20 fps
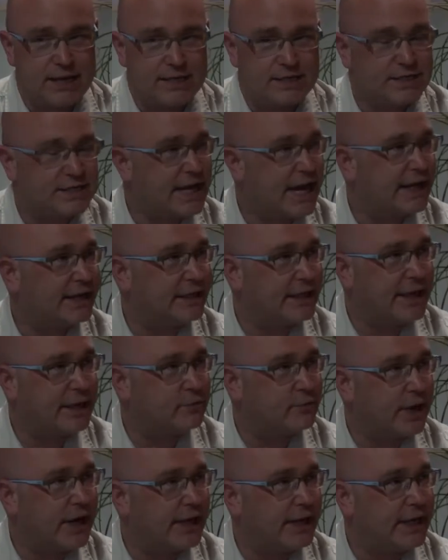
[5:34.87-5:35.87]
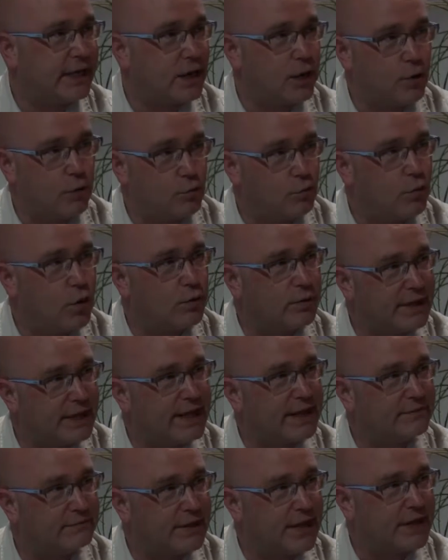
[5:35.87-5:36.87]
Satellite radio won't
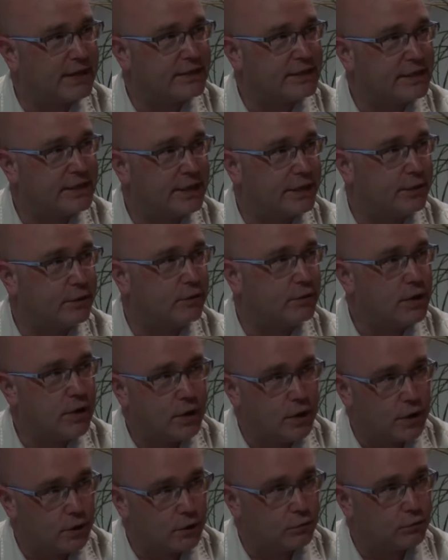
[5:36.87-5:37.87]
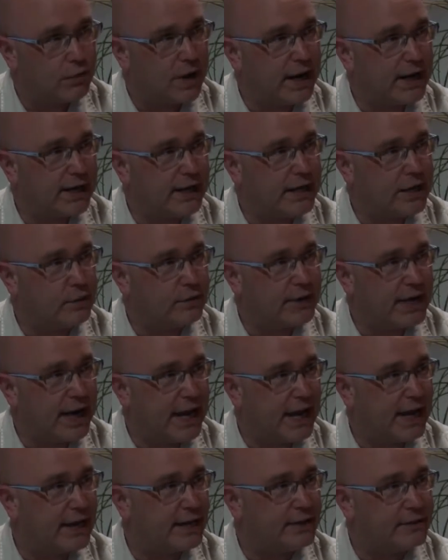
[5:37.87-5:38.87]
give that to you. Radio
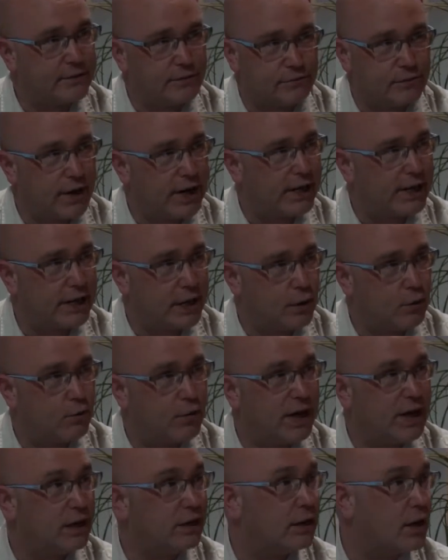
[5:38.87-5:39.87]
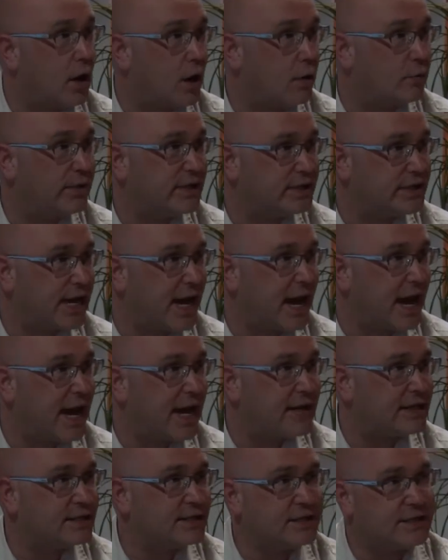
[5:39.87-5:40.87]
can, radio will, always
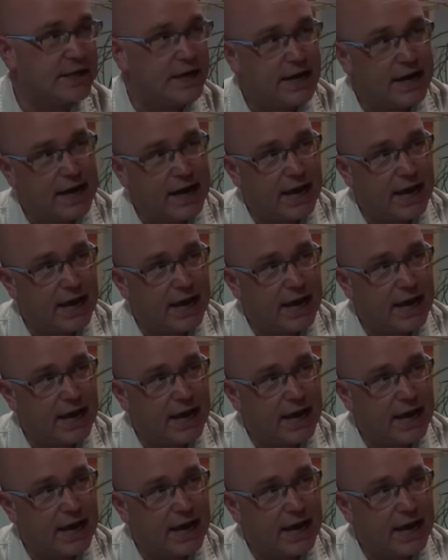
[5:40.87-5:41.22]
has.